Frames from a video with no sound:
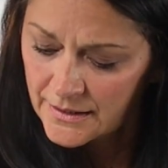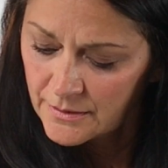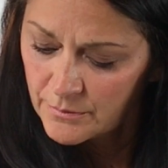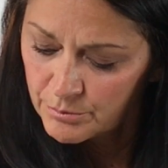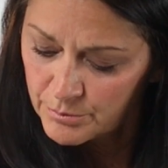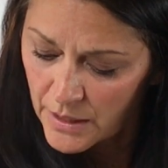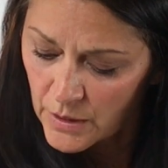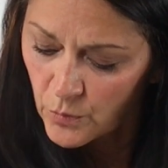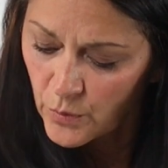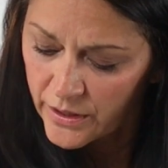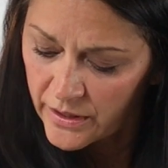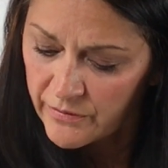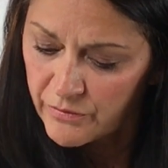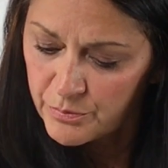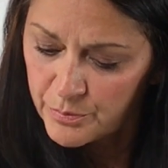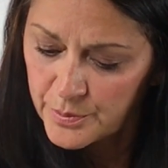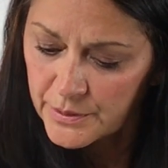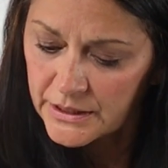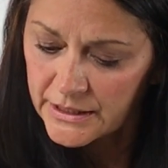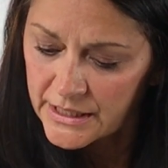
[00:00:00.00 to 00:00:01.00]
But
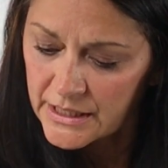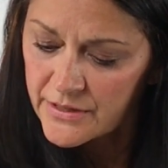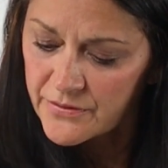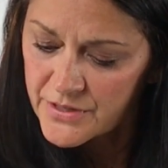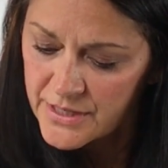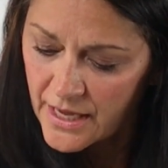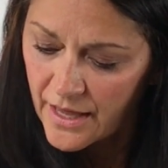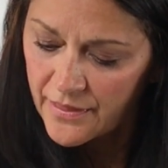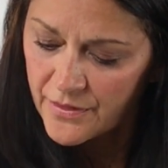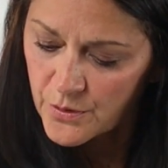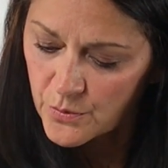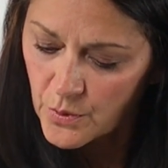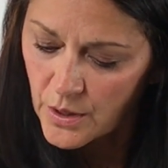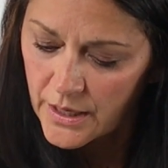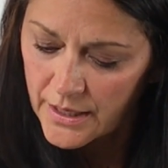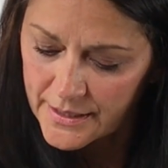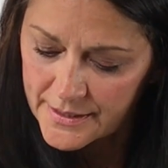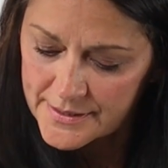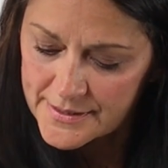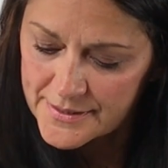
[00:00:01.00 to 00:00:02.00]
we've believed
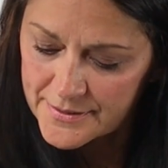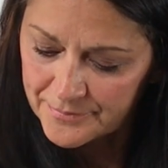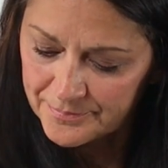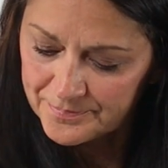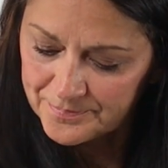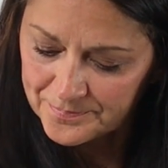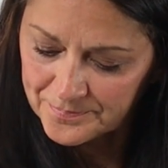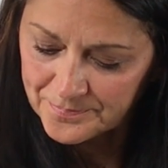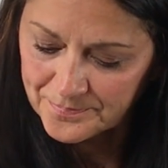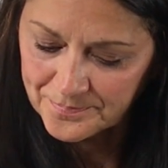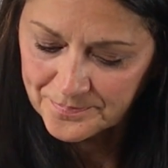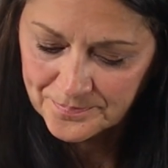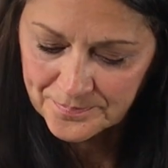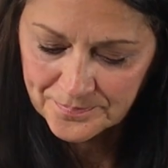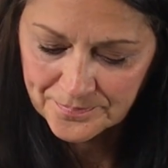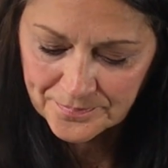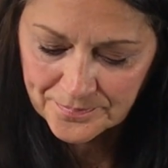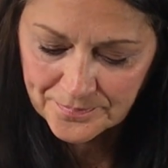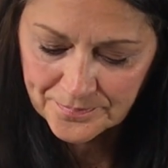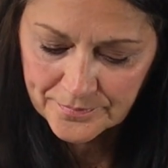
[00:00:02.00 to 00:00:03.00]
otherwise.
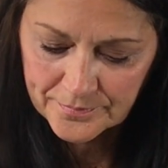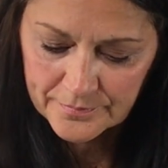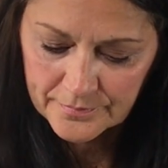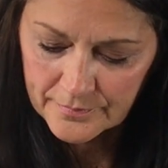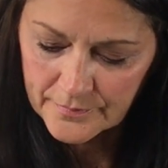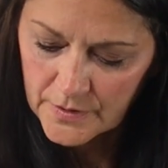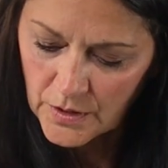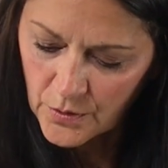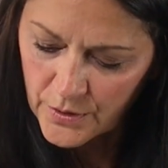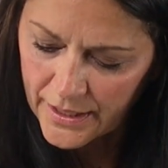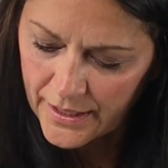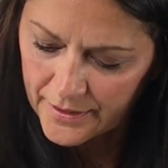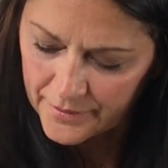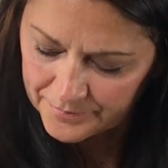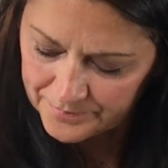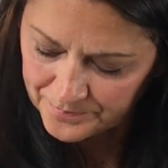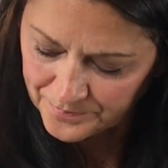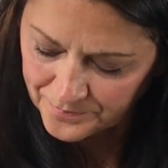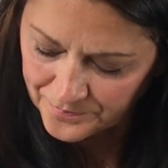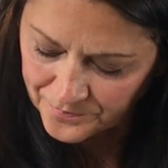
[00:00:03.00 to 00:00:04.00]
Okay,
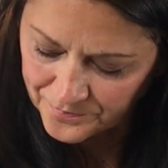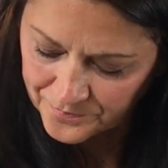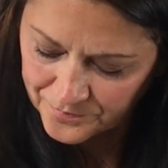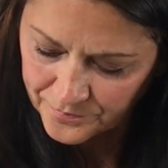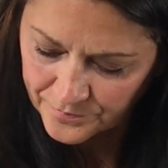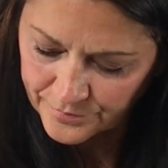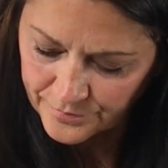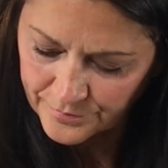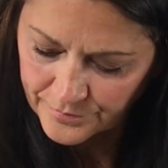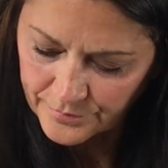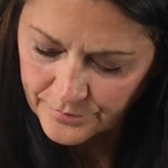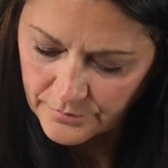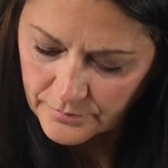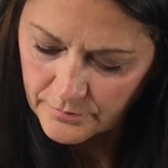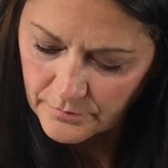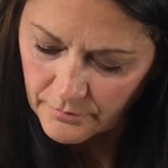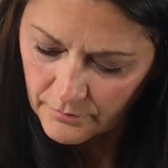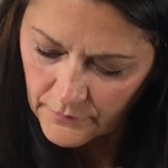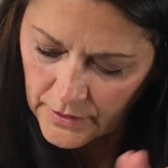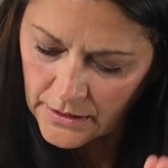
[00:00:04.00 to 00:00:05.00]

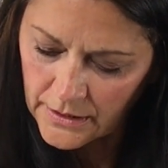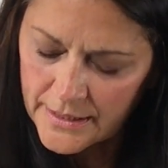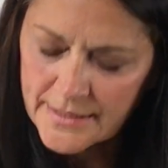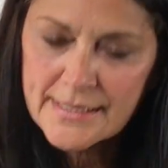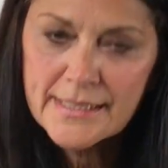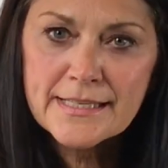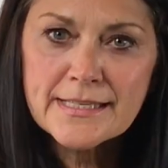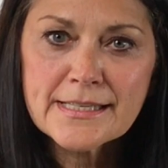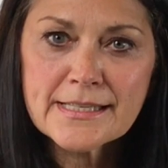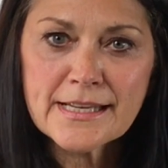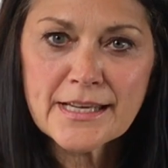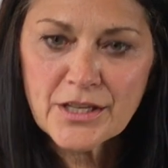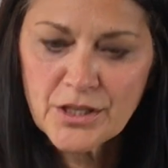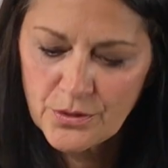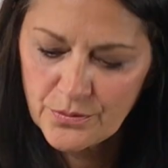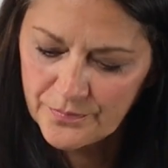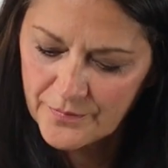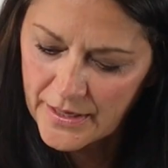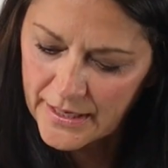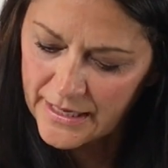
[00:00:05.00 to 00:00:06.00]
let's
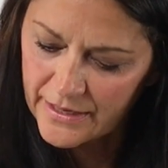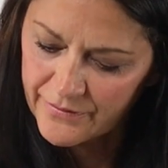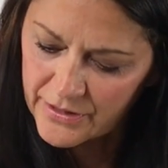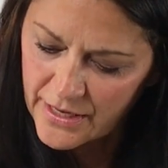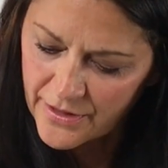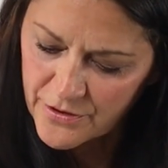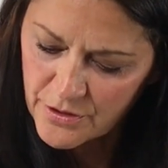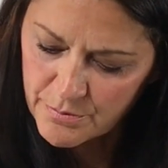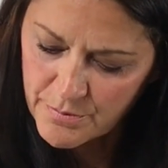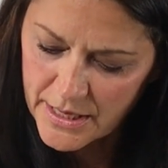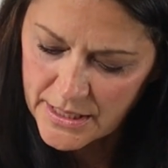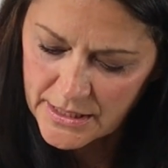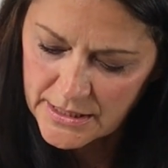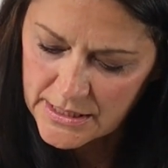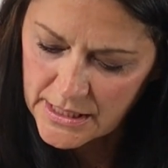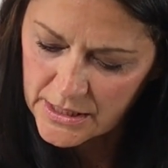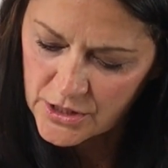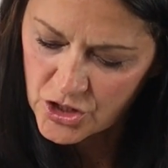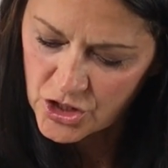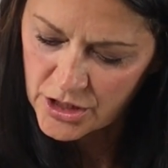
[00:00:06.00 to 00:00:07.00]
continue. I have another
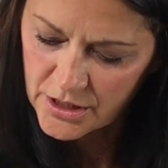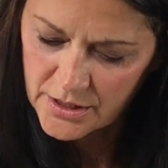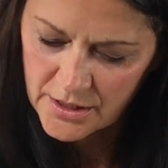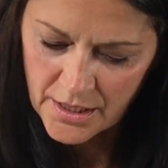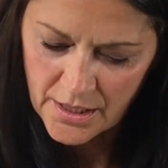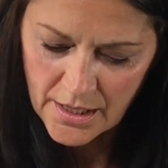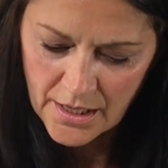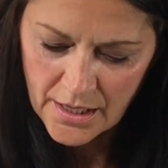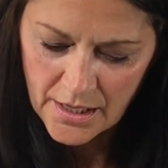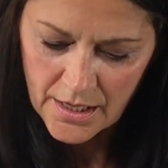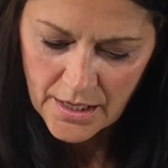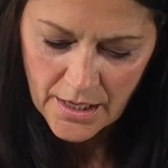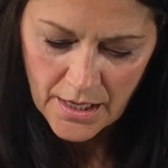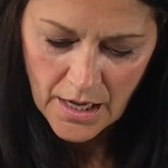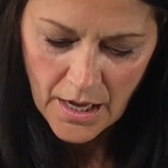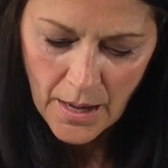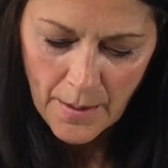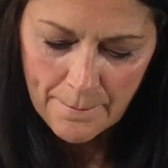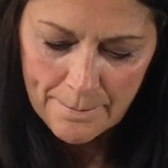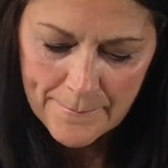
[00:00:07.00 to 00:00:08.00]
meditation,
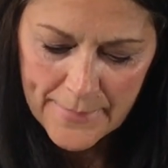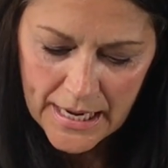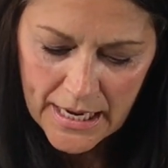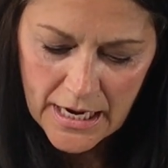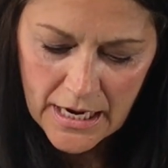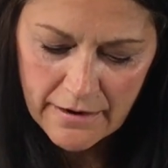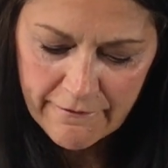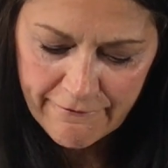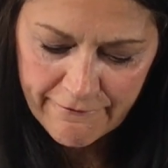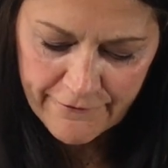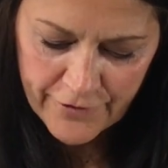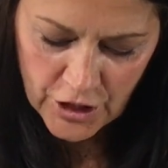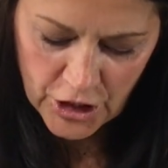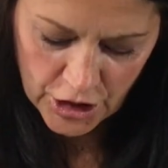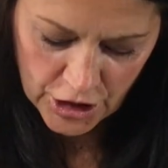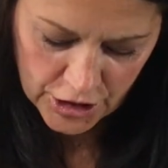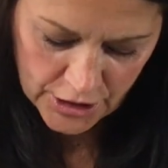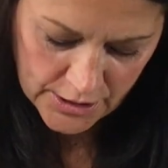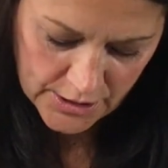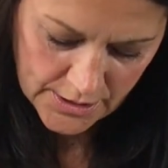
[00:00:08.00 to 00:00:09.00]
May
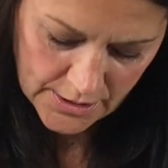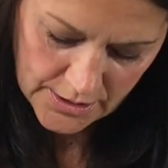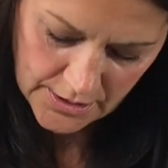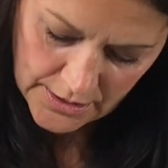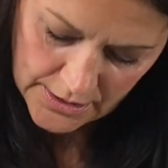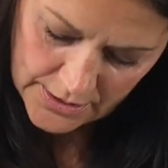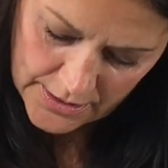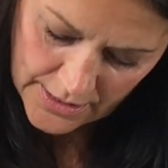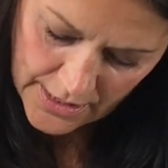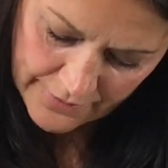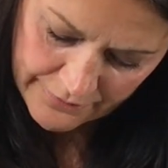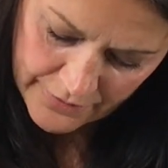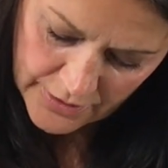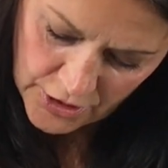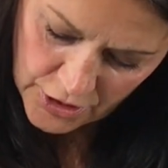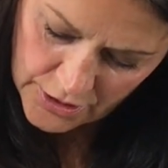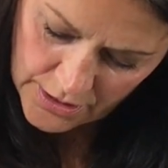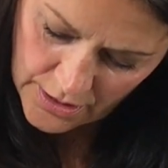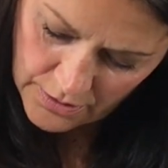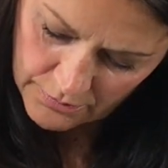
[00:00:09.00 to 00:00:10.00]
1st. Did I
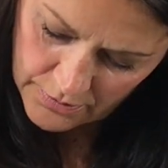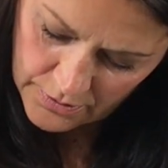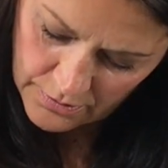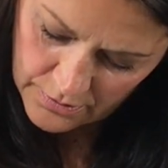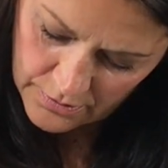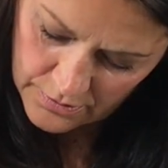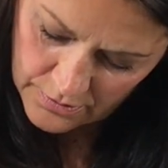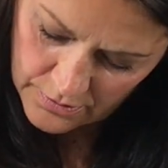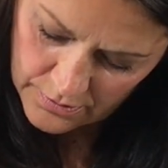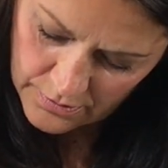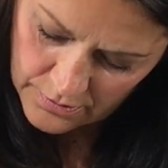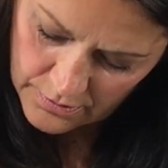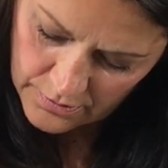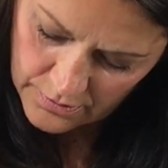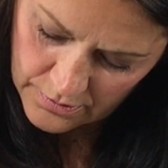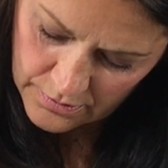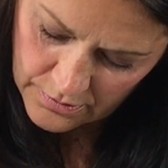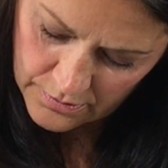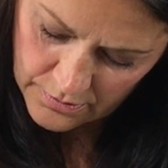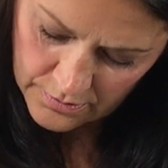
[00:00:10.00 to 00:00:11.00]
finish that one?
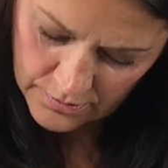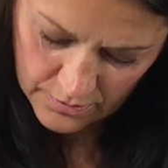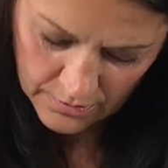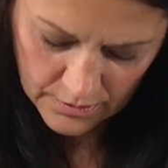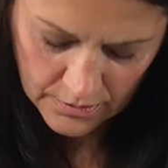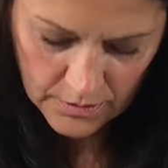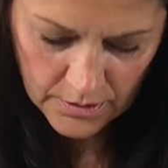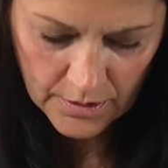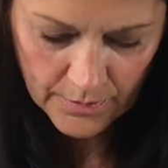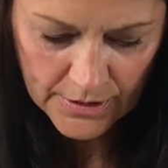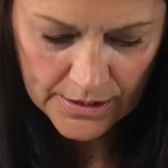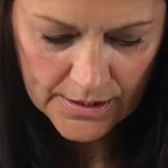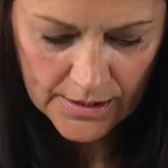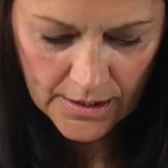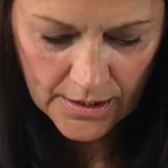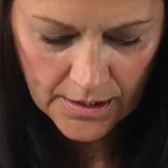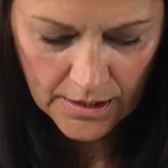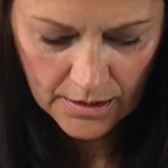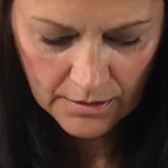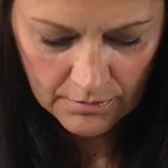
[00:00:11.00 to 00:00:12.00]
Let me
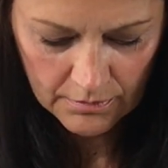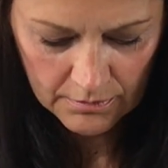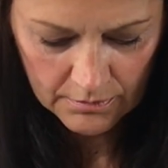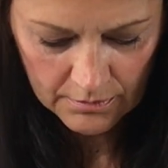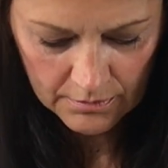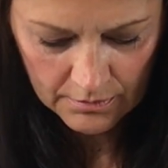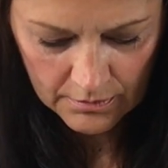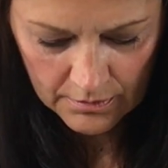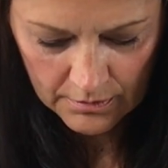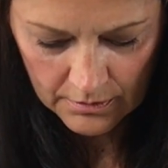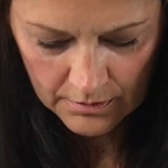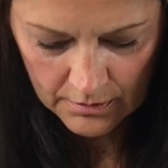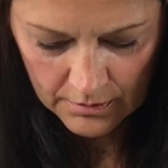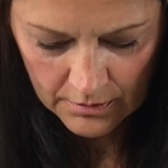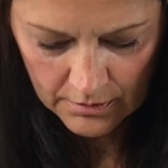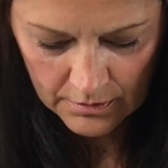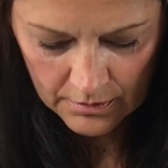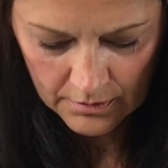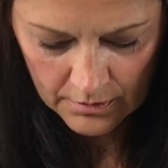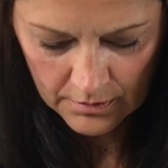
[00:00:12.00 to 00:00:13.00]
see now.
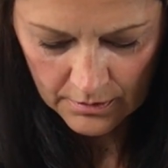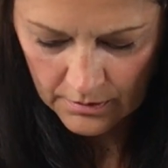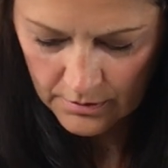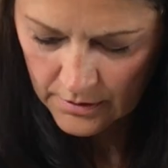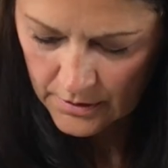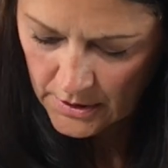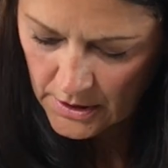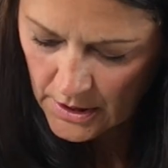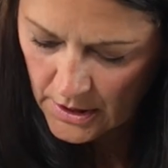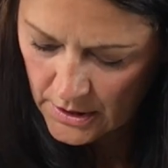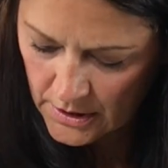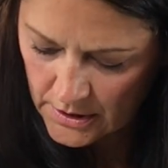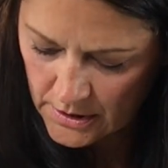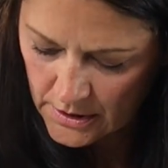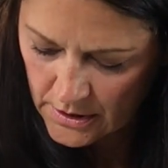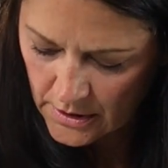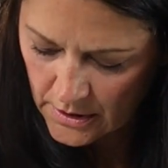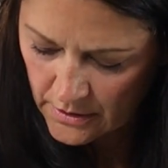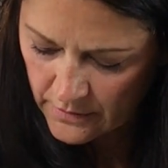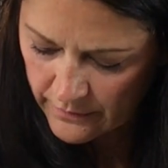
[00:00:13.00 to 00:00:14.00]

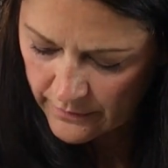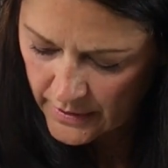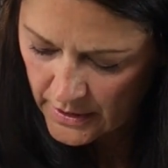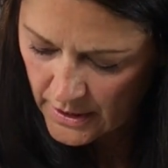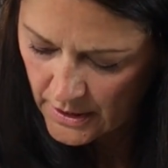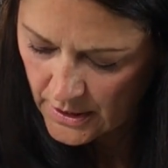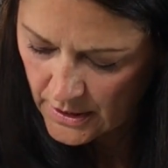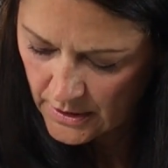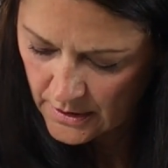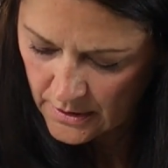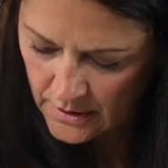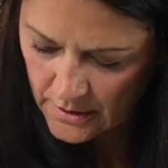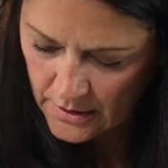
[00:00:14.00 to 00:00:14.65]
Yes, convey.